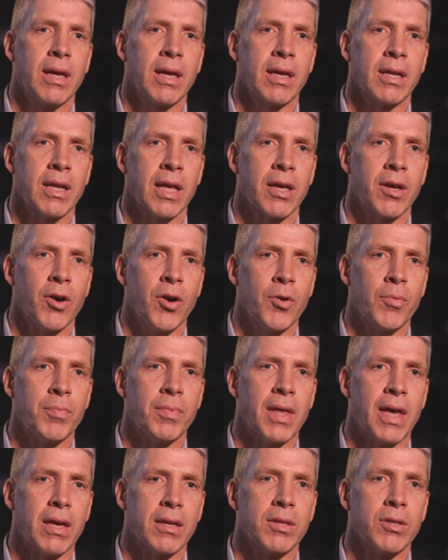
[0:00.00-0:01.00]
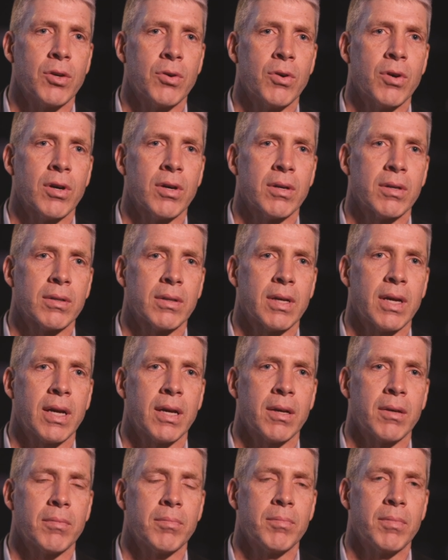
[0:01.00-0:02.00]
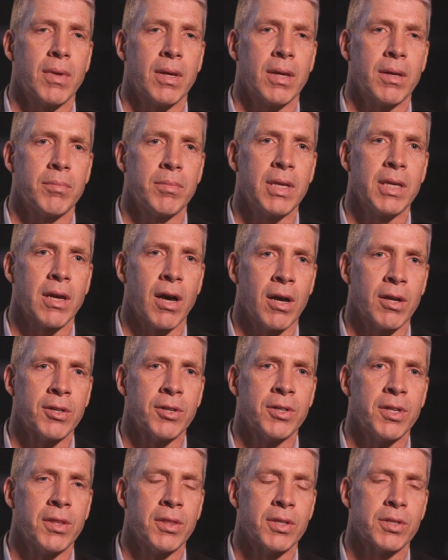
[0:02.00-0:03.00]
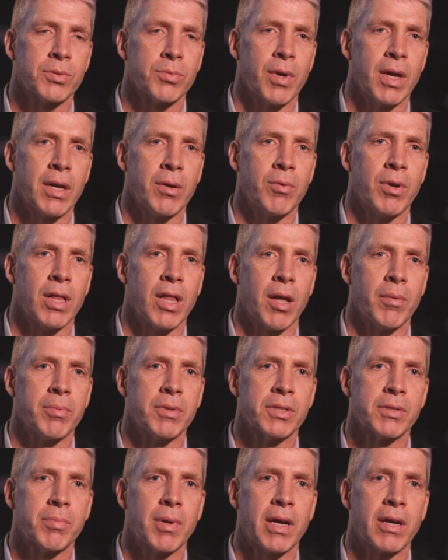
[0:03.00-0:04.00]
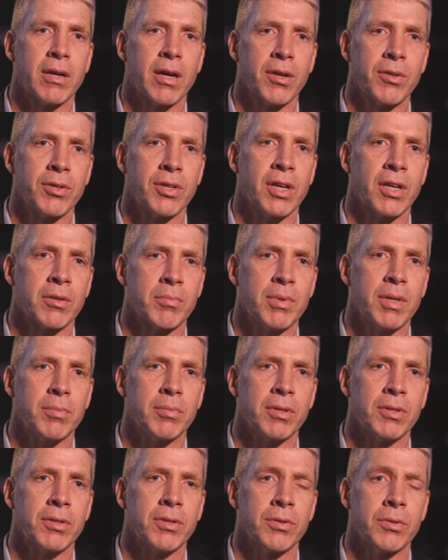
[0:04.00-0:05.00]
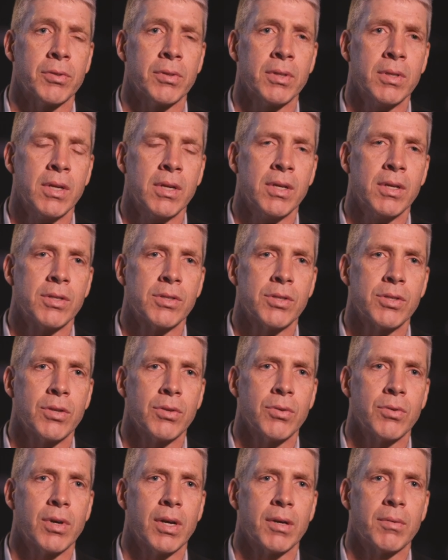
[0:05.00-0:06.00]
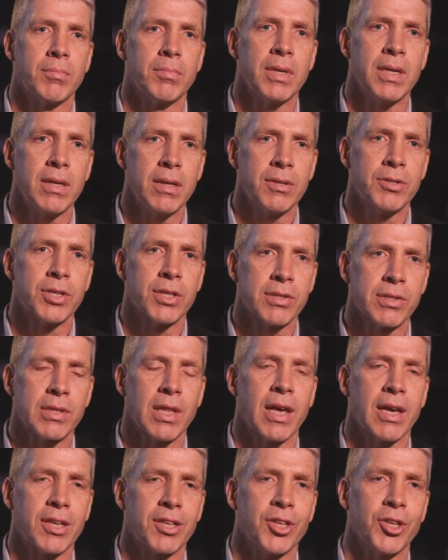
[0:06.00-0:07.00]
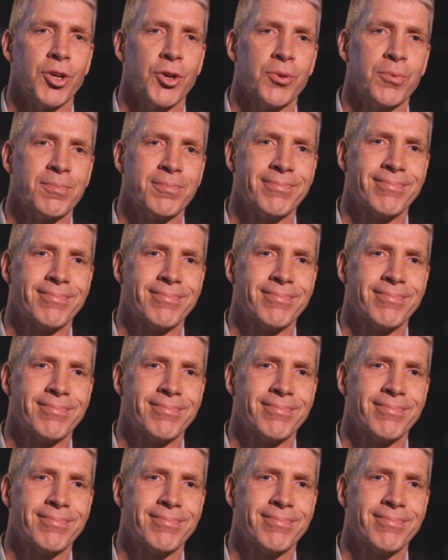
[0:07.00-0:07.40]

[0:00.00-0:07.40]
and I hope that your um, uh, being honored in this way will help inspire other young people to, to uh, be just like you.